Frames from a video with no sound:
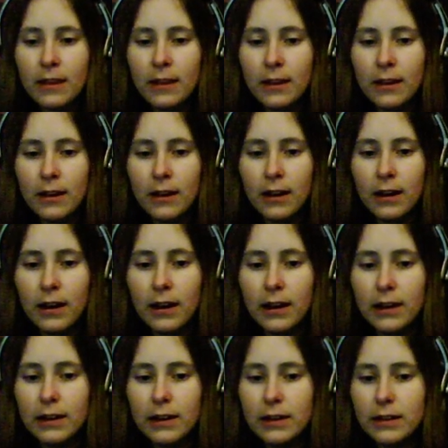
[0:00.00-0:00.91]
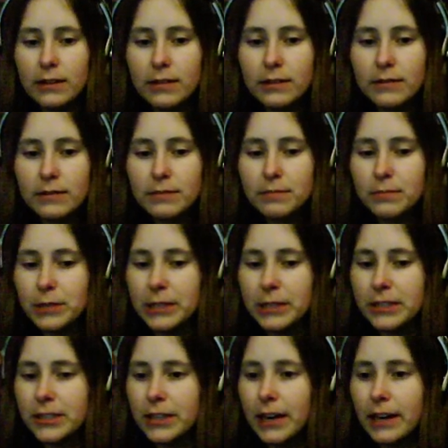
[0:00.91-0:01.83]
Uh, pretty
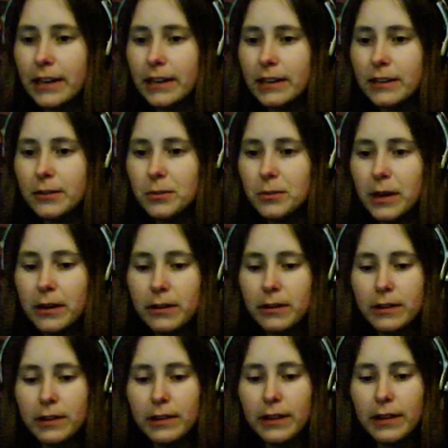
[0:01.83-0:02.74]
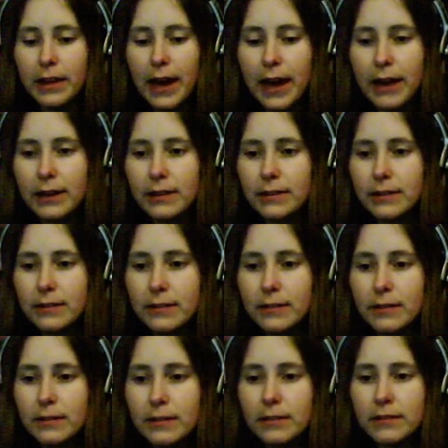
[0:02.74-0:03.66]
sure I can do better than that.
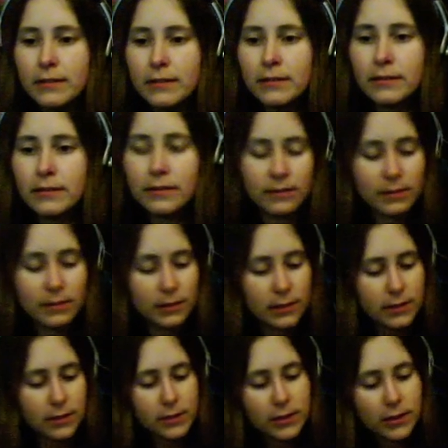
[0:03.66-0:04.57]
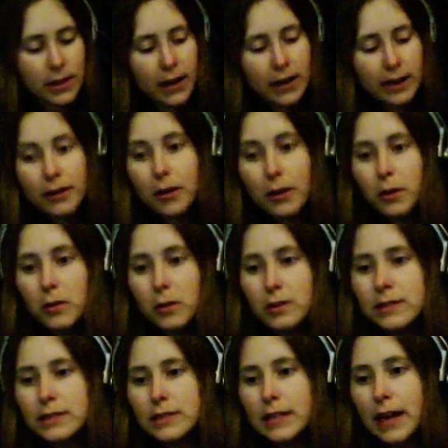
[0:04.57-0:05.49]
Let's try the
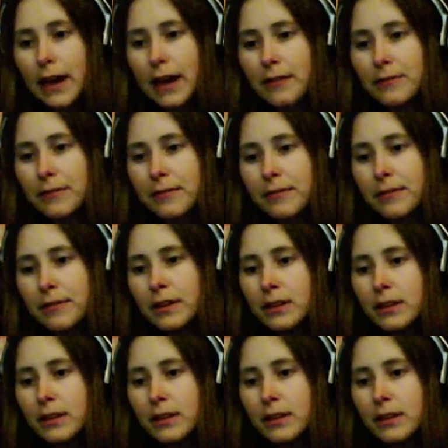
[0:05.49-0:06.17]
Codal Staff.